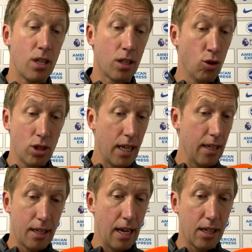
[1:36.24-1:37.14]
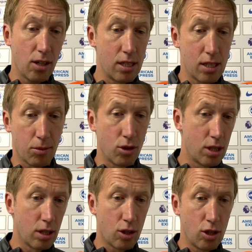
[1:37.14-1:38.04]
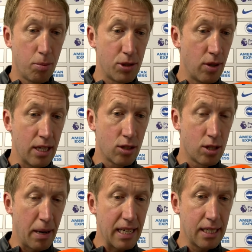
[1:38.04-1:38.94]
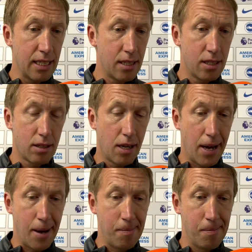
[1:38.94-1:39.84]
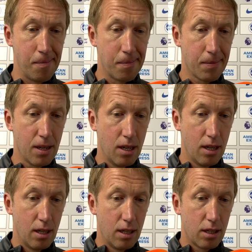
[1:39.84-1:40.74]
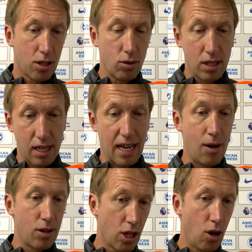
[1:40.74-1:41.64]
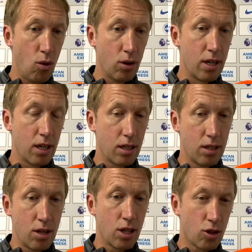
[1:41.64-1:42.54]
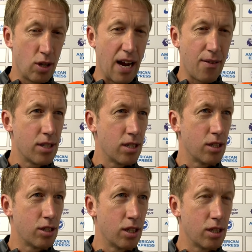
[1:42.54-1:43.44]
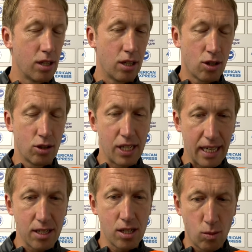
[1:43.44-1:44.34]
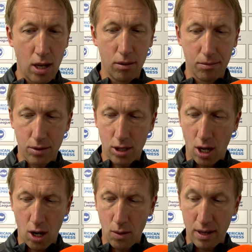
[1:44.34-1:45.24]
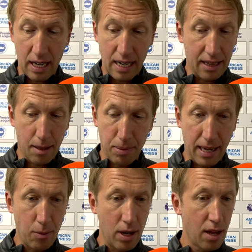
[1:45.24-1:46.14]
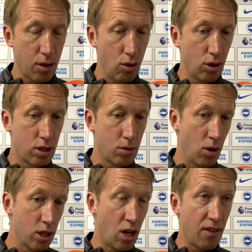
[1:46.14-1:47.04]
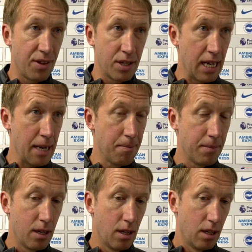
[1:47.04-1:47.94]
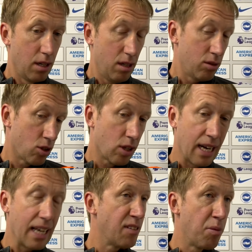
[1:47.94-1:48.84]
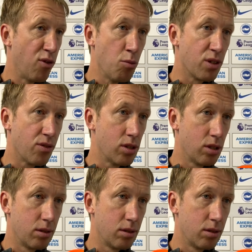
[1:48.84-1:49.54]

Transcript: Good, yeah. Yeah, he got in some good opportunities, good spaces. Goal disallowed, a goal, and another good area to a good chance as well. So, and then he linked the play well, I thought. Worked hard for the team. It was a good collective performance for us.